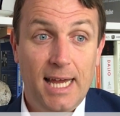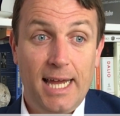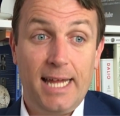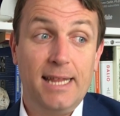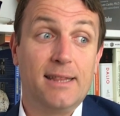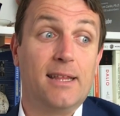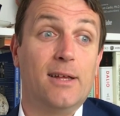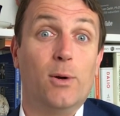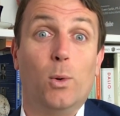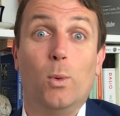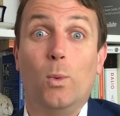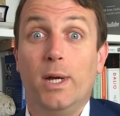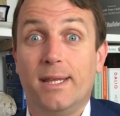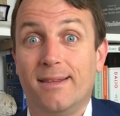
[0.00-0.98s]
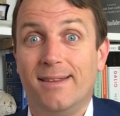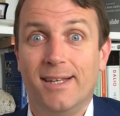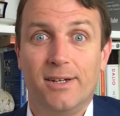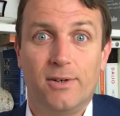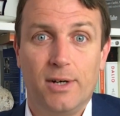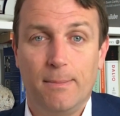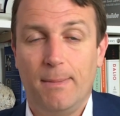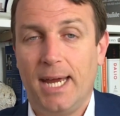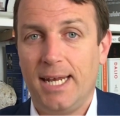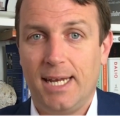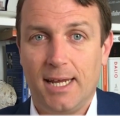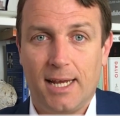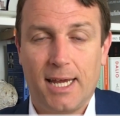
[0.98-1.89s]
and with the remaining